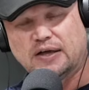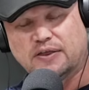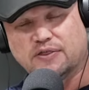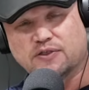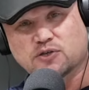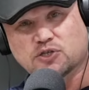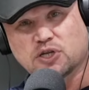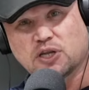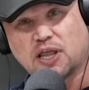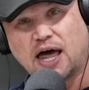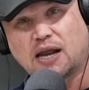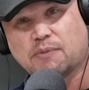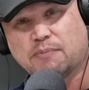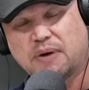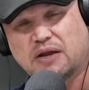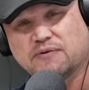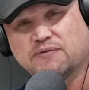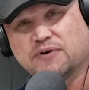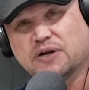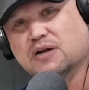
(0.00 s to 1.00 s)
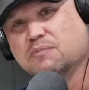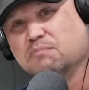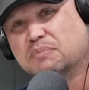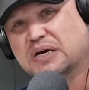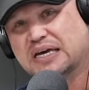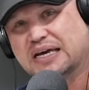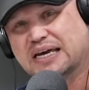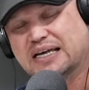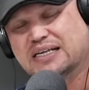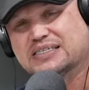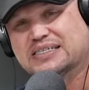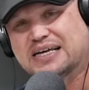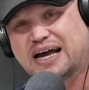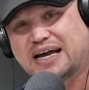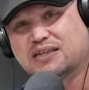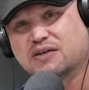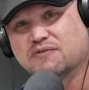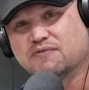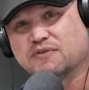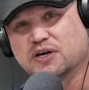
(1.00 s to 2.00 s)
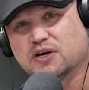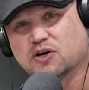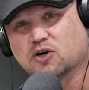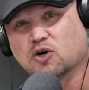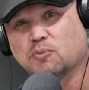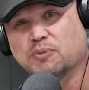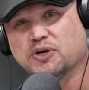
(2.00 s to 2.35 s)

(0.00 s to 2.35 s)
There's a lot of benefit in being inside the vehicle,